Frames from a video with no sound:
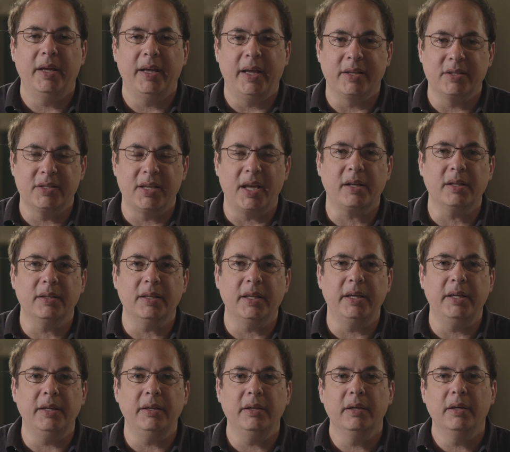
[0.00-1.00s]
And
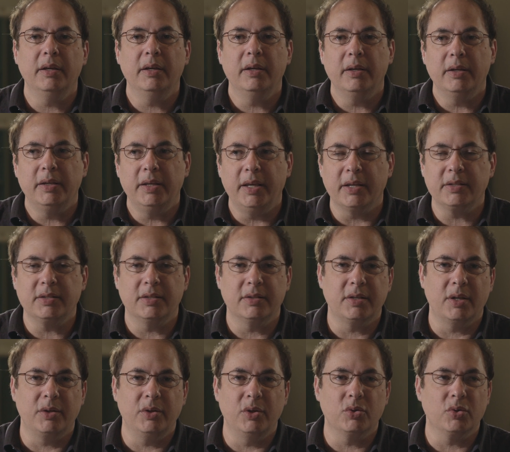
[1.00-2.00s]
secondly, yes, it's
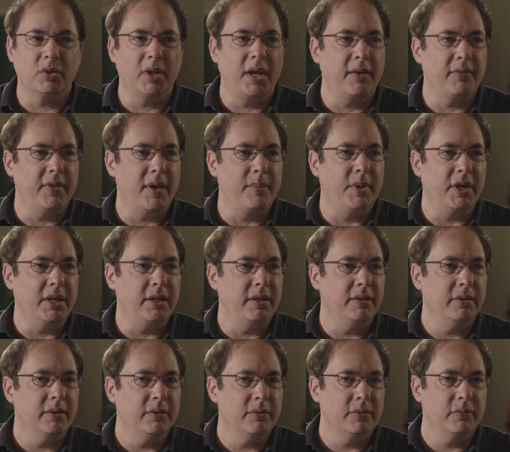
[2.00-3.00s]
unusual to have that
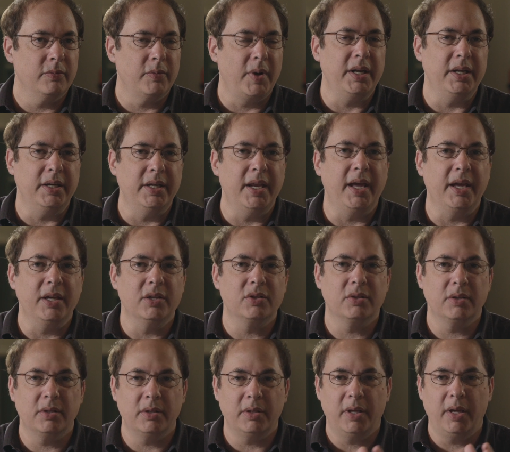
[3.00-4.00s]
many rainy
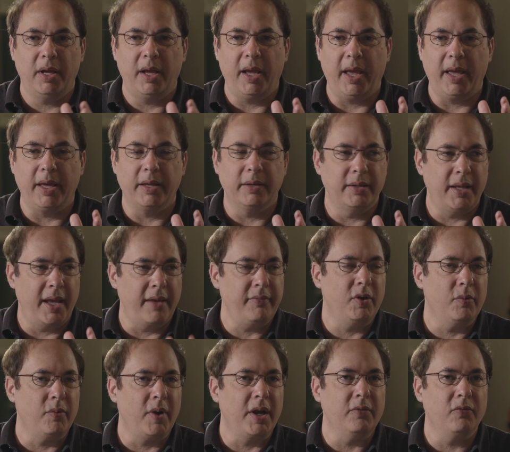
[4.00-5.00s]
days and
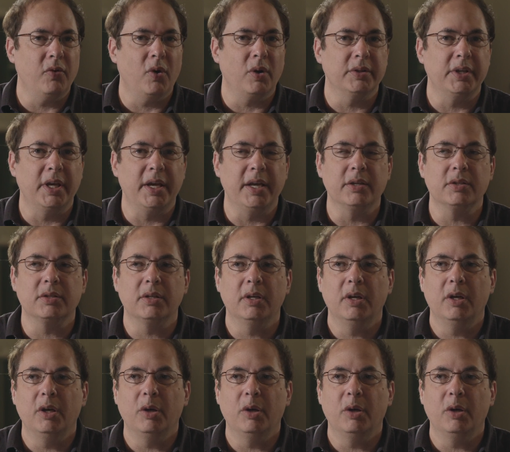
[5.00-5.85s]
heavy rainfall days,